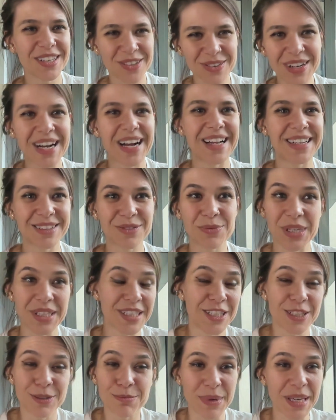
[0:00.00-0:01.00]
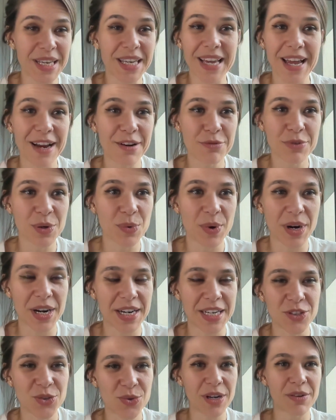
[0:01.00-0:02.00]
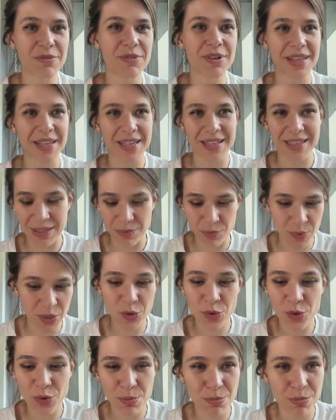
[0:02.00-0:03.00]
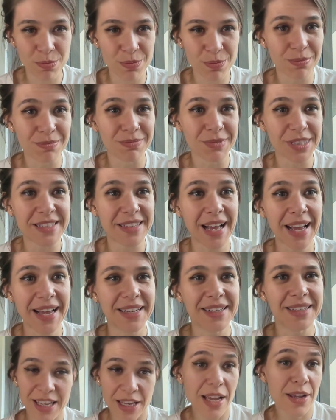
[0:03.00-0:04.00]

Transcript: You can't really be everywhere and do everything. And then what do you design?